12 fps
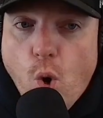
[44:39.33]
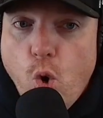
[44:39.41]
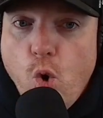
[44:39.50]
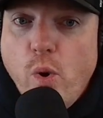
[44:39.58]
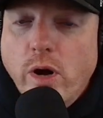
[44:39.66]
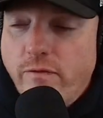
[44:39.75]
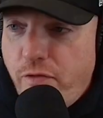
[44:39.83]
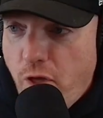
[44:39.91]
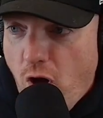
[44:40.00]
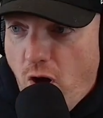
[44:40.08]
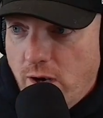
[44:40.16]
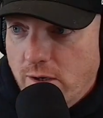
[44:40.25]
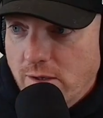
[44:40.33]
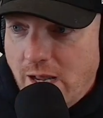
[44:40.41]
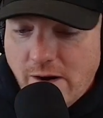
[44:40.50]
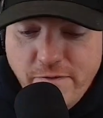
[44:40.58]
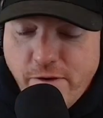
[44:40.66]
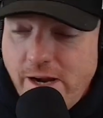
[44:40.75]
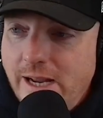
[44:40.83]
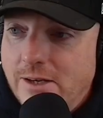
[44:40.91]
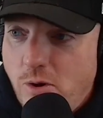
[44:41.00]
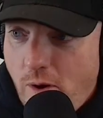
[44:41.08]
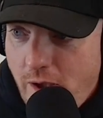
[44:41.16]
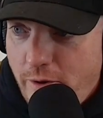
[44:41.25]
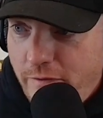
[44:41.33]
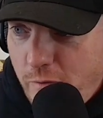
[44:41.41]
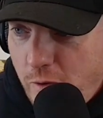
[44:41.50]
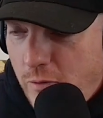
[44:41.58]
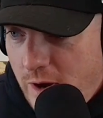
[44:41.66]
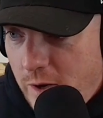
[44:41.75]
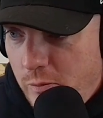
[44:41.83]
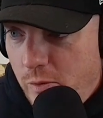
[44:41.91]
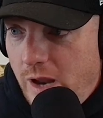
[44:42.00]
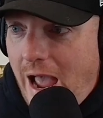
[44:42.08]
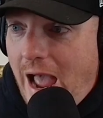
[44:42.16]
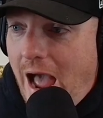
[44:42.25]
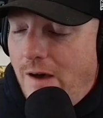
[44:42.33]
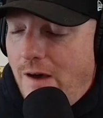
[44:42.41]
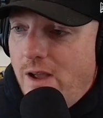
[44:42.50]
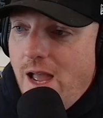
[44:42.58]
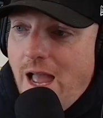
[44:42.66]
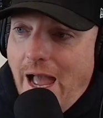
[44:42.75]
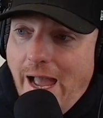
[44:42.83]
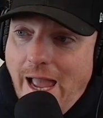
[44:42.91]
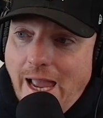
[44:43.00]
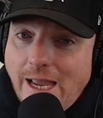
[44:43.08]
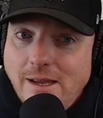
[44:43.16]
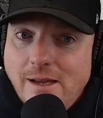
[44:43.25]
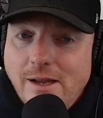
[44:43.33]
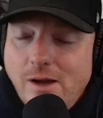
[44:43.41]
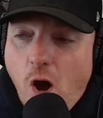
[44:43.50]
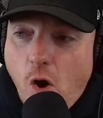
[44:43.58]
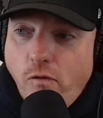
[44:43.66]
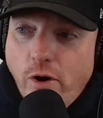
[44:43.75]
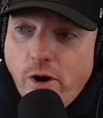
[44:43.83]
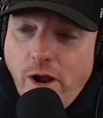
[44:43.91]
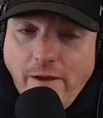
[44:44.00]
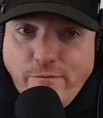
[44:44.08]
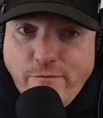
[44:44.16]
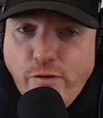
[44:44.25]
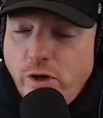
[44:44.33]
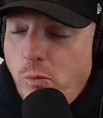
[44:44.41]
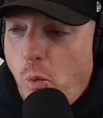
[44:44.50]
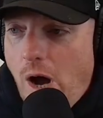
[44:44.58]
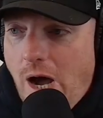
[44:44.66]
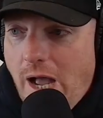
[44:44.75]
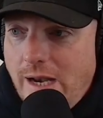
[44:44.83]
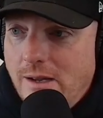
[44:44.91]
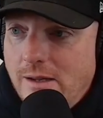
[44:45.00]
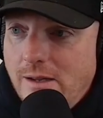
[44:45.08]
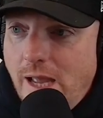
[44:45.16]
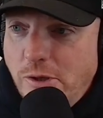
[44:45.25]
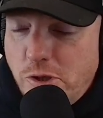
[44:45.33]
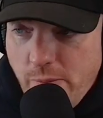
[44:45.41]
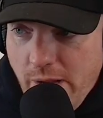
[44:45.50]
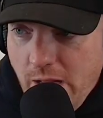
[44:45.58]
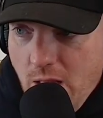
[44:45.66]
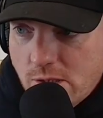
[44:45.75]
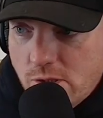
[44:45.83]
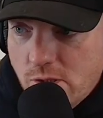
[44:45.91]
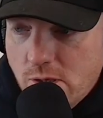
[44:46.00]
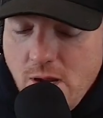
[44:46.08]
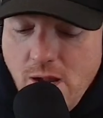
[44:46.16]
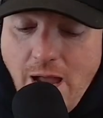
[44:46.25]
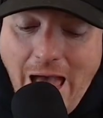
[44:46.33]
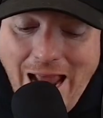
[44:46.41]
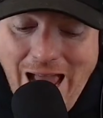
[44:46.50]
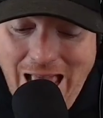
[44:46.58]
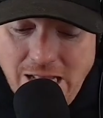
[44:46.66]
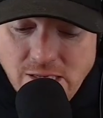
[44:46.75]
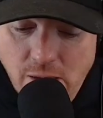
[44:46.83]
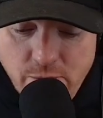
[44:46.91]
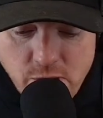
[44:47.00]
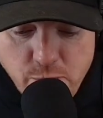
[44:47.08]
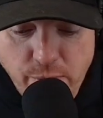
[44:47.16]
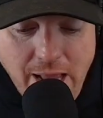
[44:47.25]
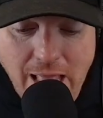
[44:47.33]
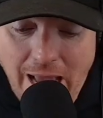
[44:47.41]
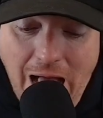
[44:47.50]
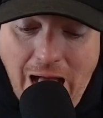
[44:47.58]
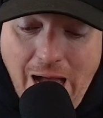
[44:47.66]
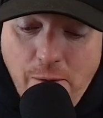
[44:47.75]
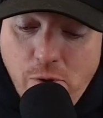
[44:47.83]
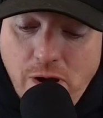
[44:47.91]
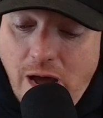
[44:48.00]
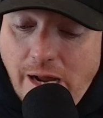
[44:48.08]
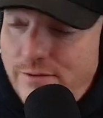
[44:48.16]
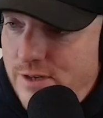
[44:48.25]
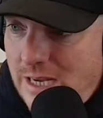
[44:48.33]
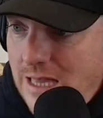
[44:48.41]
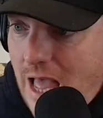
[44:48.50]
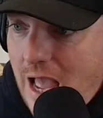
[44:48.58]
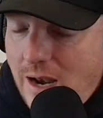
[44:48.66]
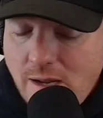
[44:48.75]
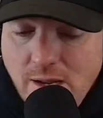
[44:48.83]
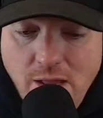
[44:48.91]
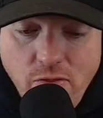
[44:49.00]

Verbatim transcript: Who would have thought that a freaking Toyota four runner would have a over a foot-wide instrument cluster and a heads-up display? Like, I would not have seen that.